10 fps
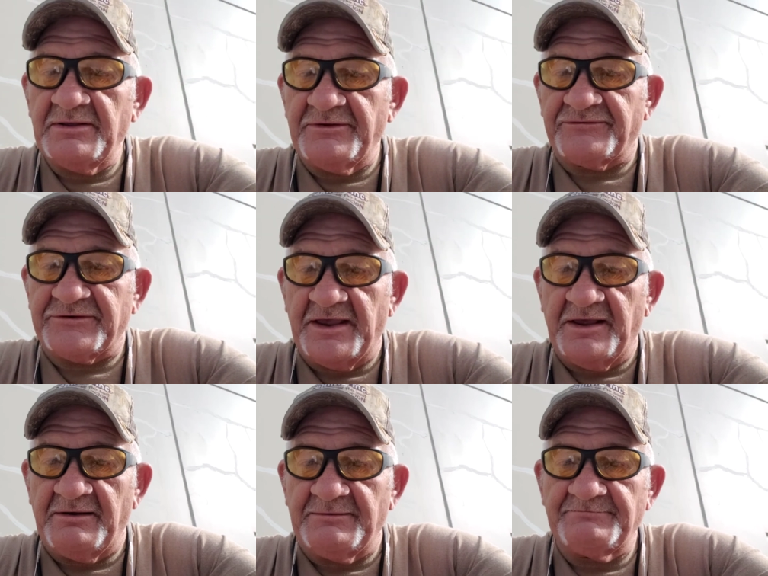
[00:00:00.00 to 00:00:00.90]
this
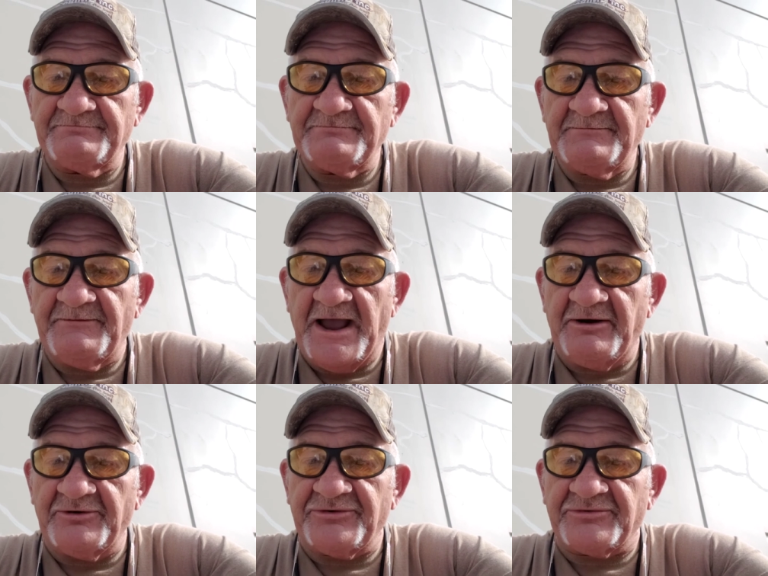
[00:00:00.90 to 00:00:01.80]
uh,
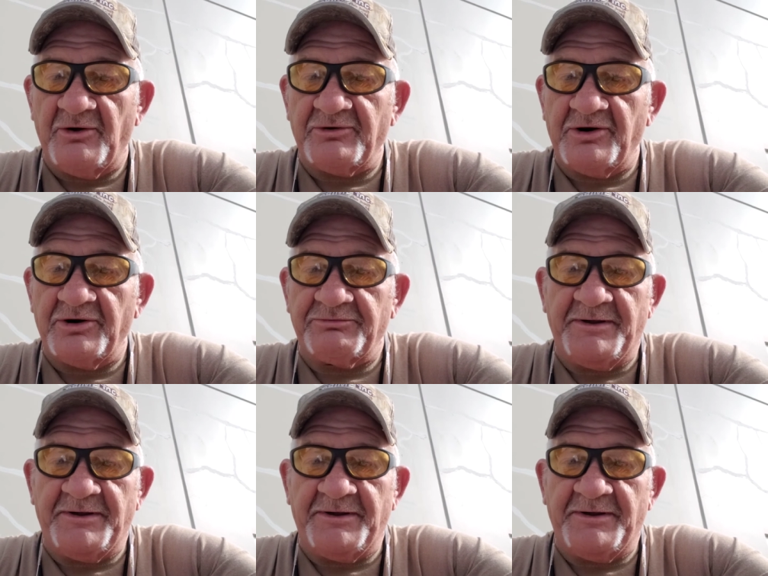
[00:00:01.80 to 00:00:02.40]
virus that's going on,